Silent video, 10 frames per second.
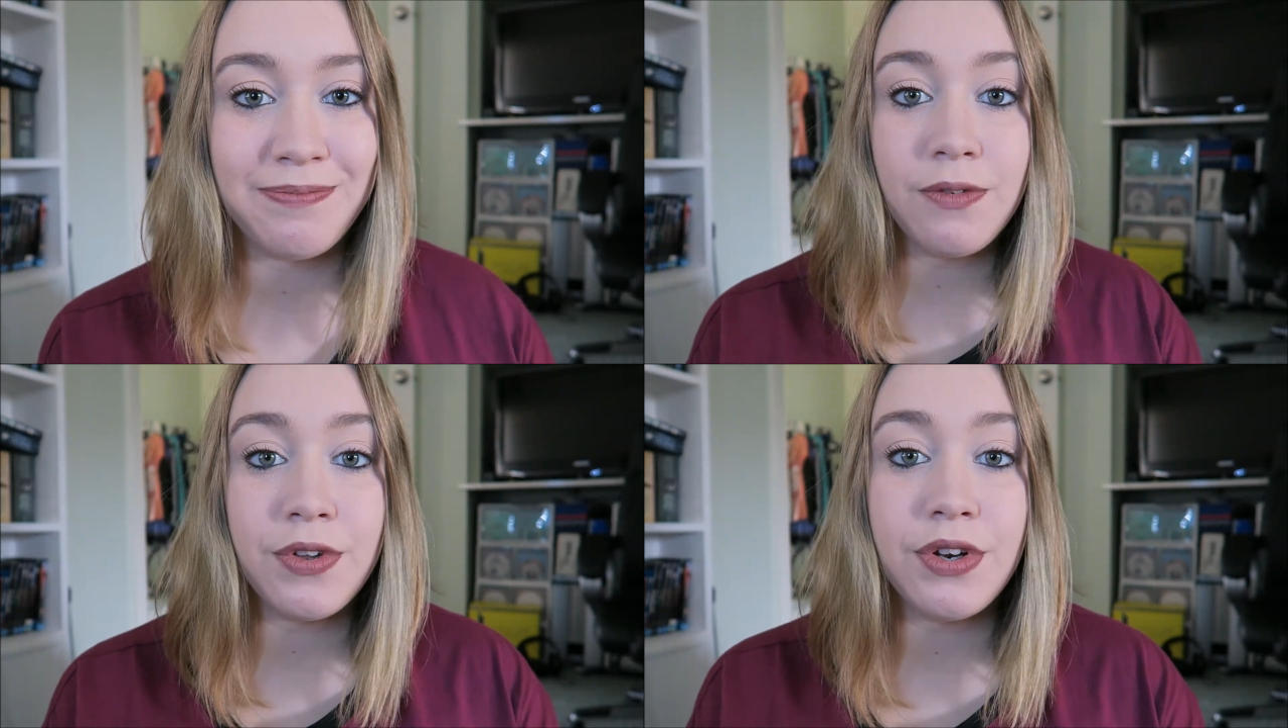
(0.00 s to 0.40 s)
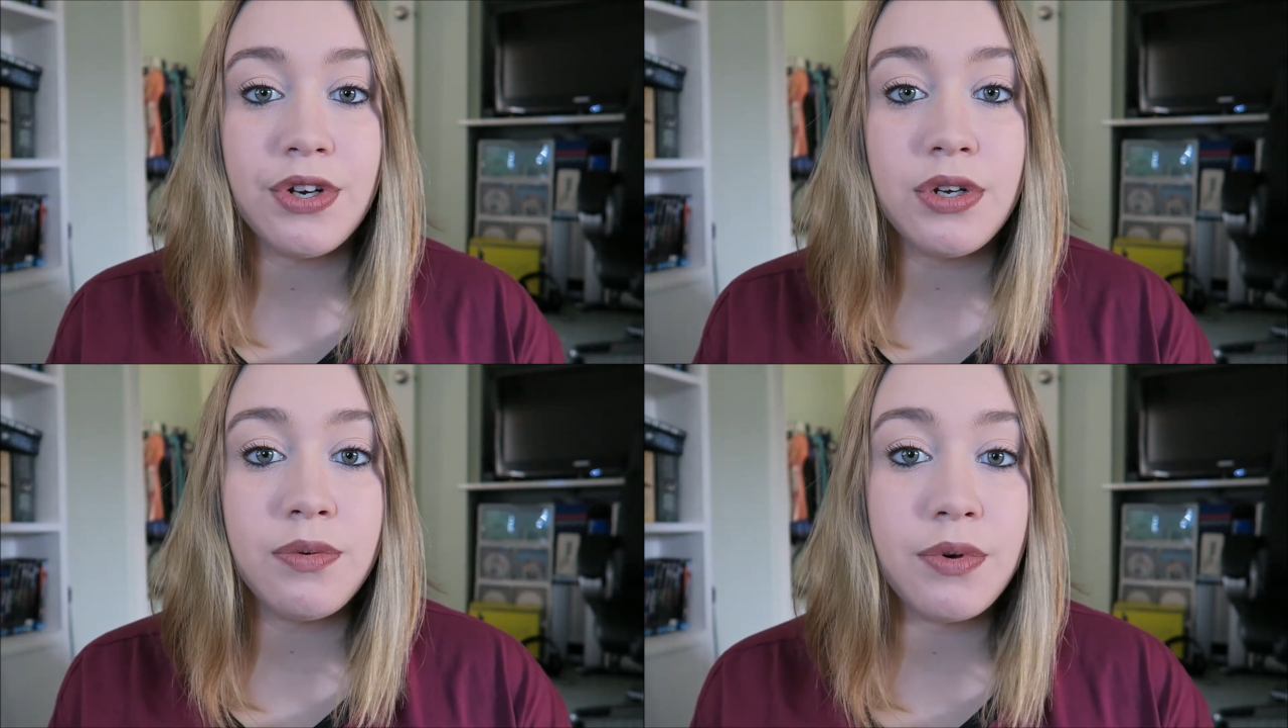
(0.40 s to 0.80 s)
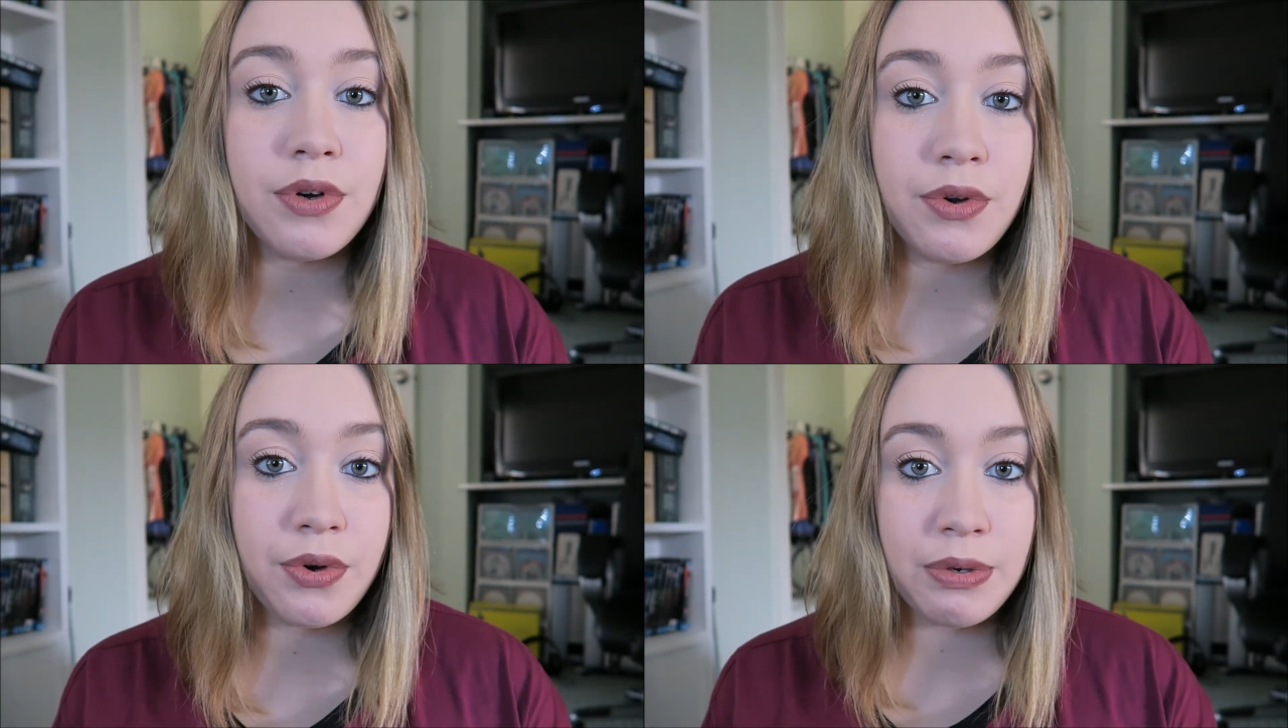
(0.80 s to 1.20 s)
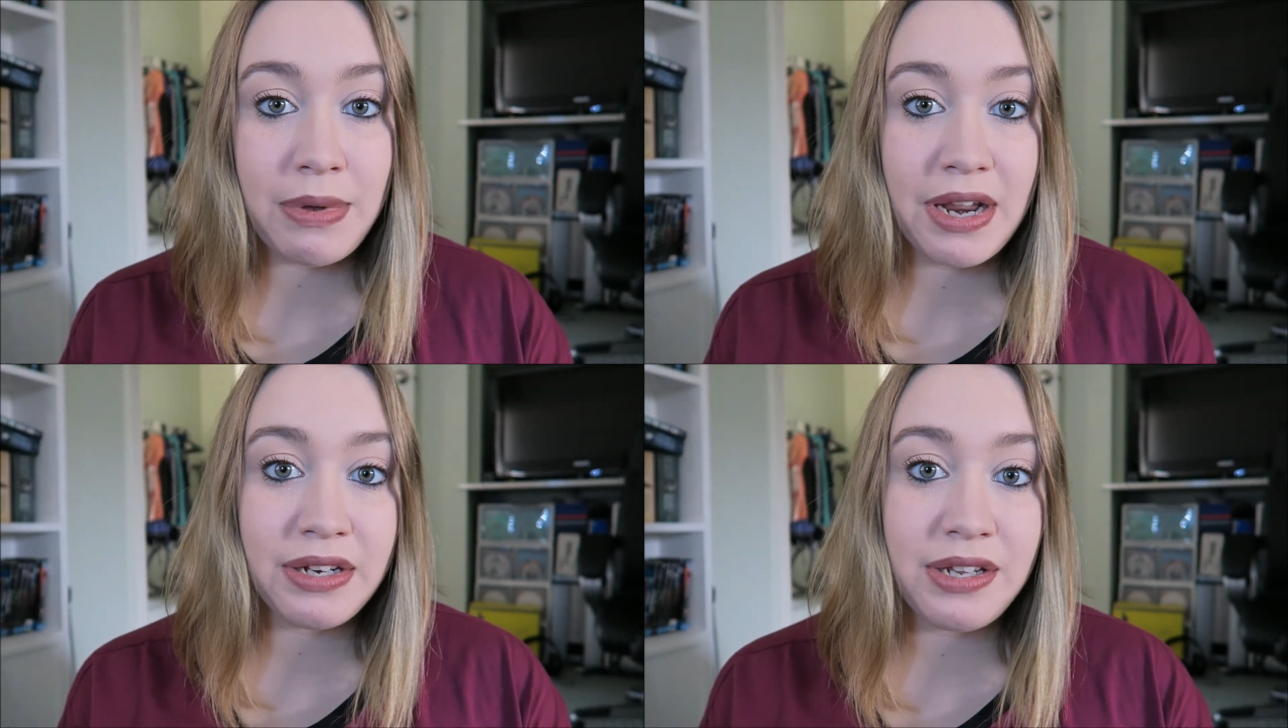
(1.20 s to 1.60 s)
If you don't know what
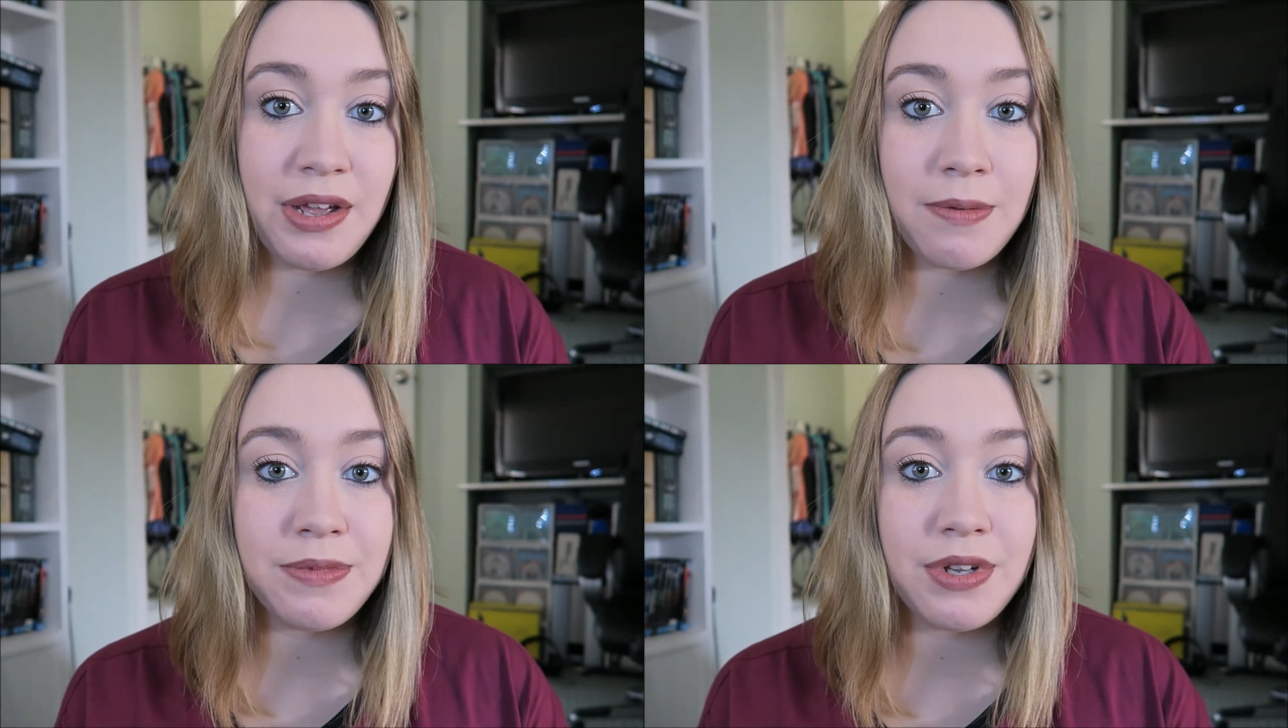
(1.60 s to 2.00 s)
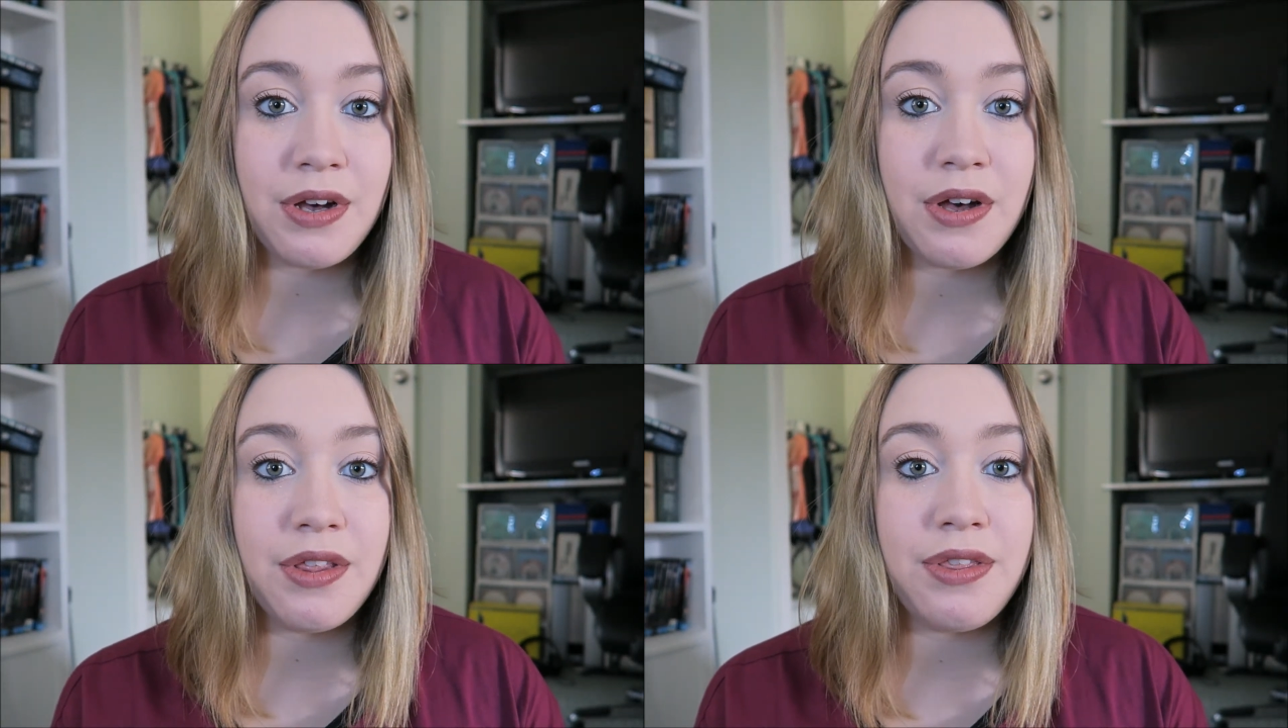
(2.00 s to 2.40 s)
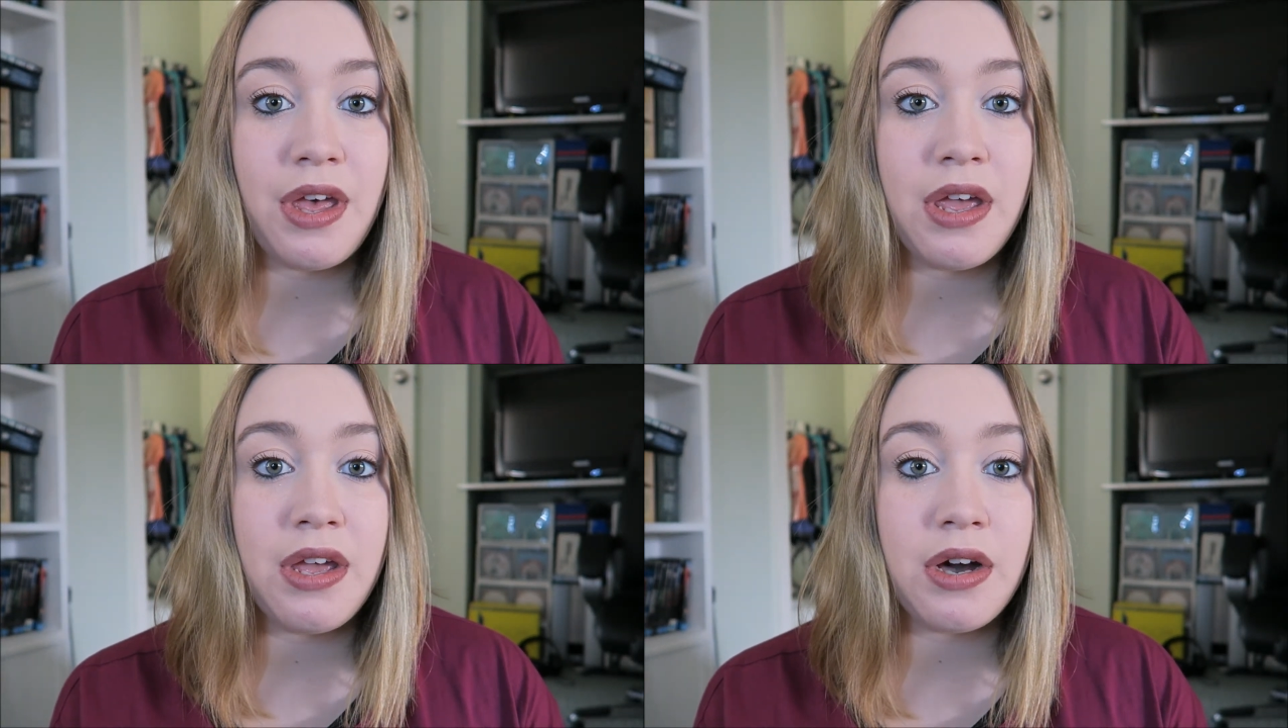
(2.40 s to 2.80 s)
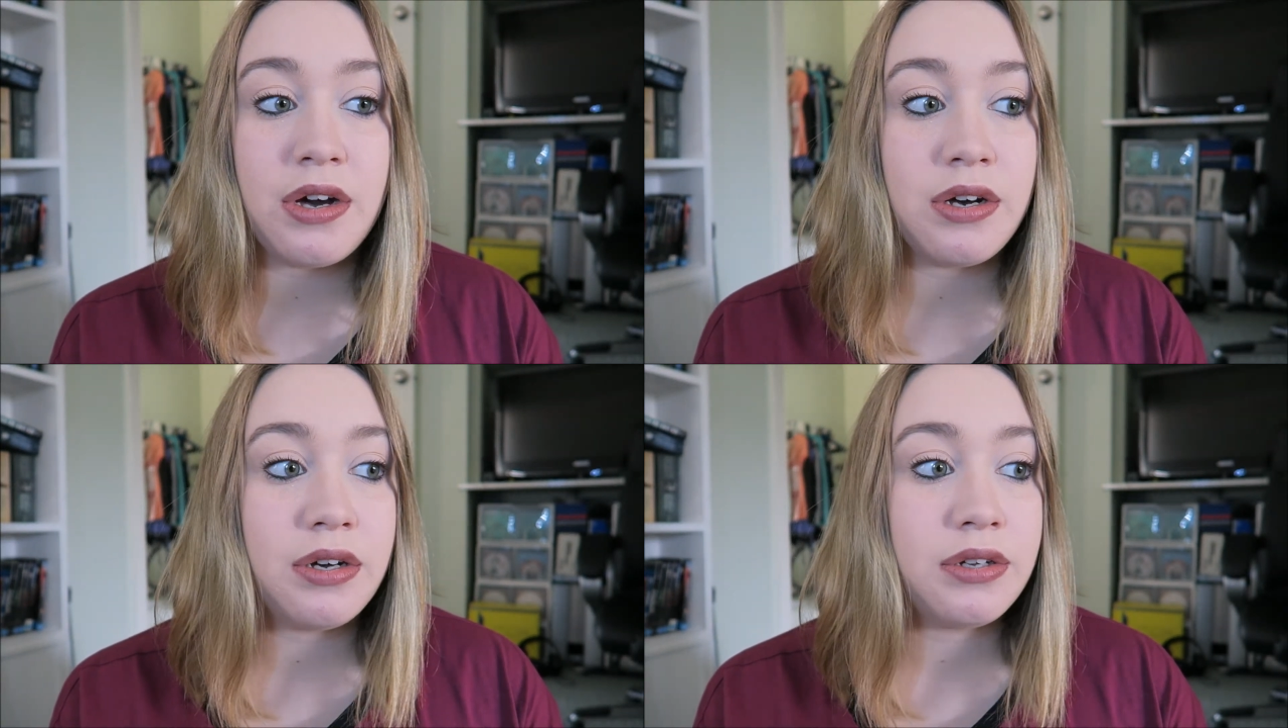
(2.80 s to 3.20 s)
automatic DMs are, they
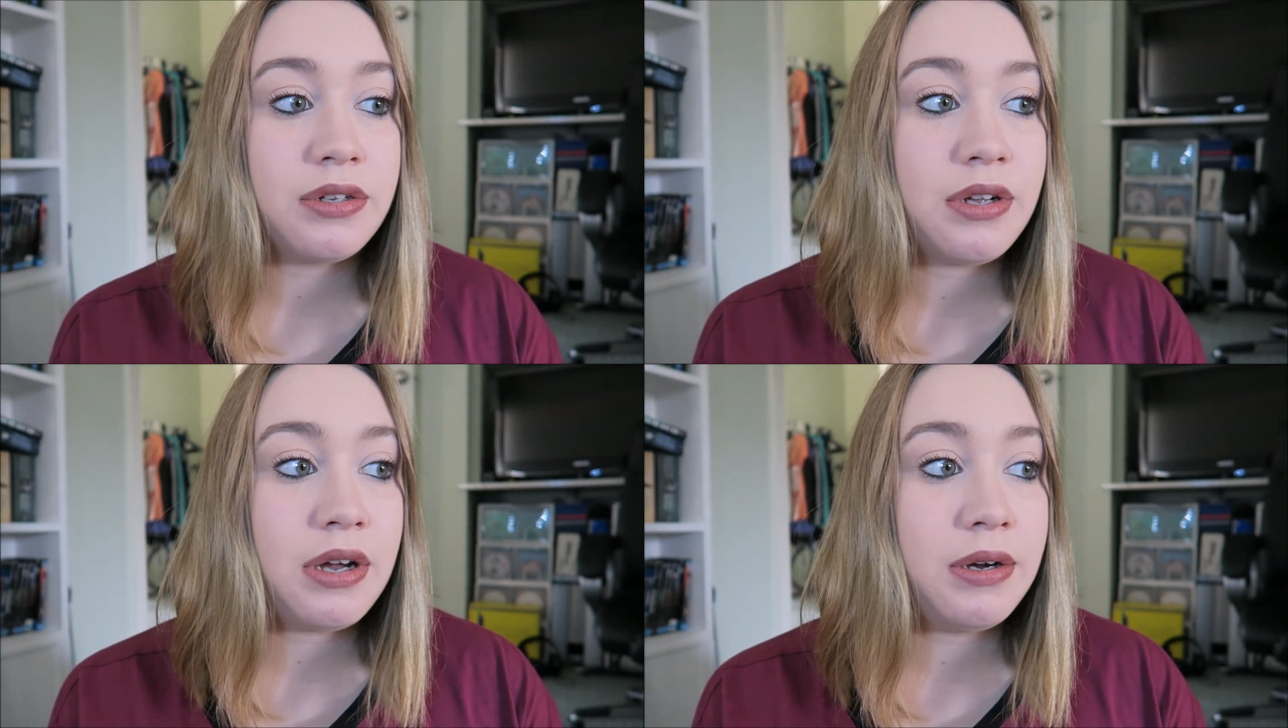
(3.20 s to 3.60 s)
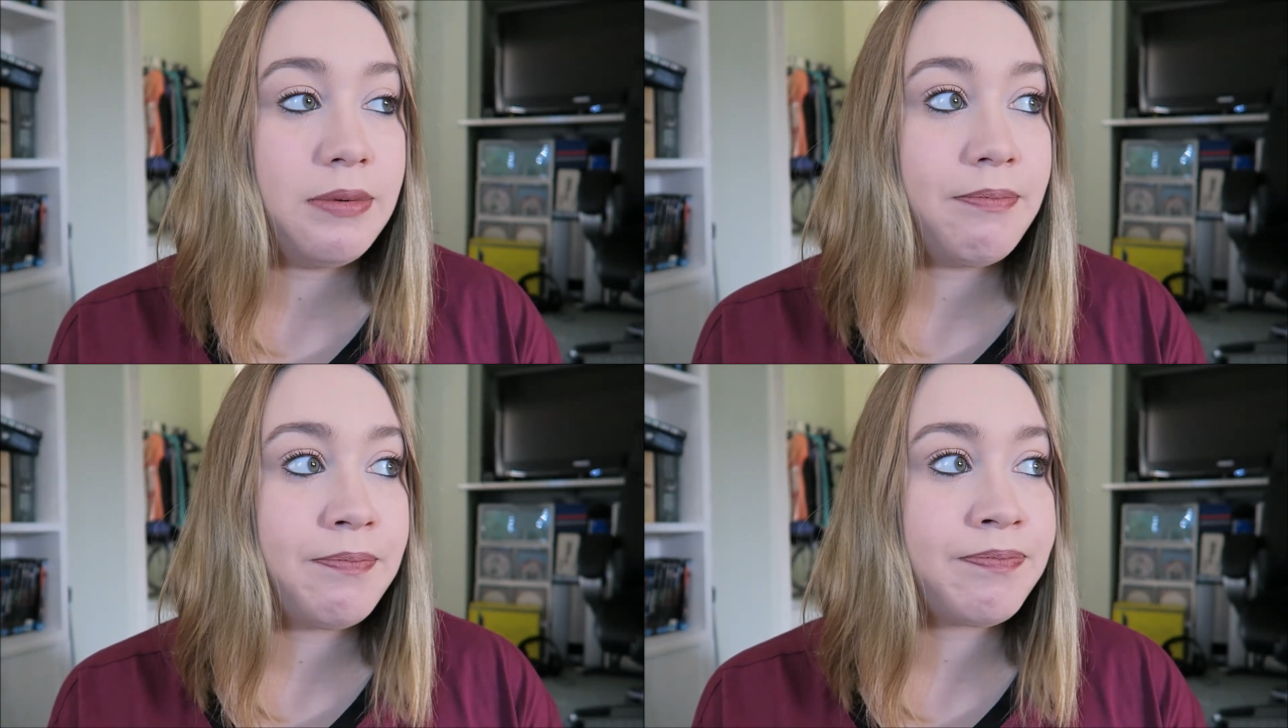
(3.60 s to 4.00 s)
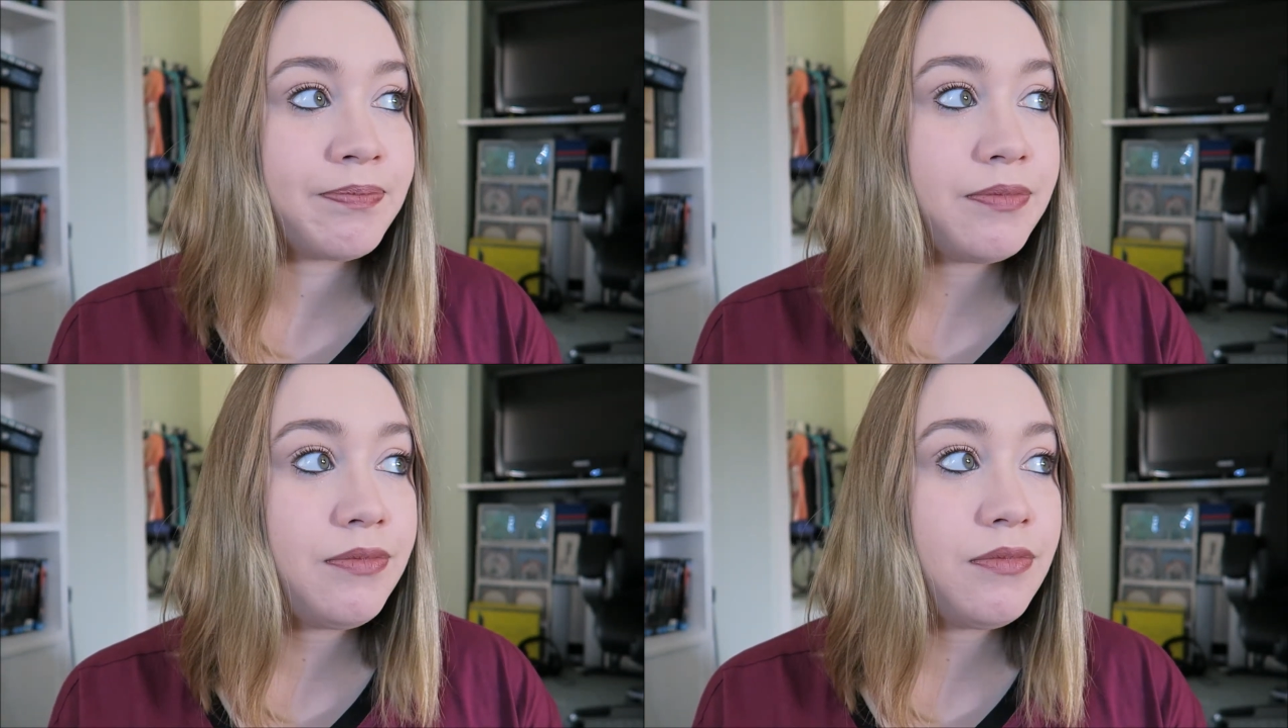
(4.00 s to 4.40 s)
are um,